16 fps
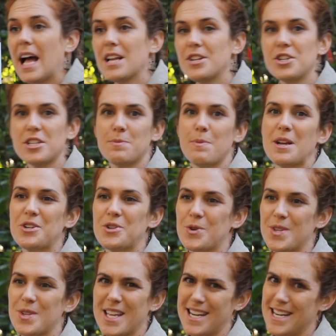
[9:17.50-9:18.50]
just make
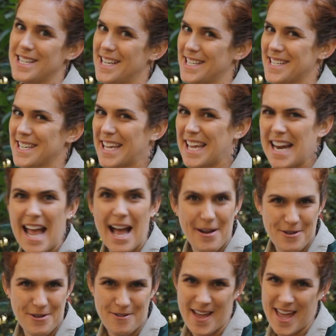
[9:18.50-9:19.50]
sure that it doesn't get
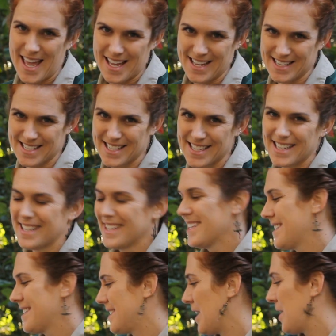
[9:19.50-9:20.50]
out of hand.
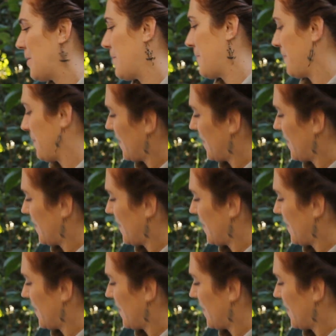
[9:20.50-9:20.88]
So